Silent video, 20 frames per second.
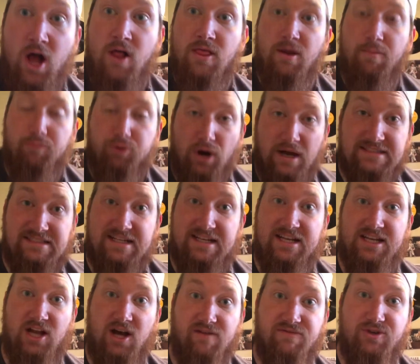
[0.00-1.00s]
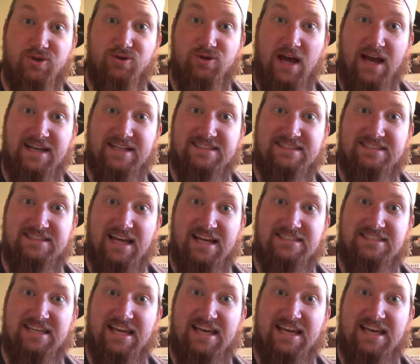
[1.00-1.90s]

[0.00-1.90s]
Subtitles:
The President of the United States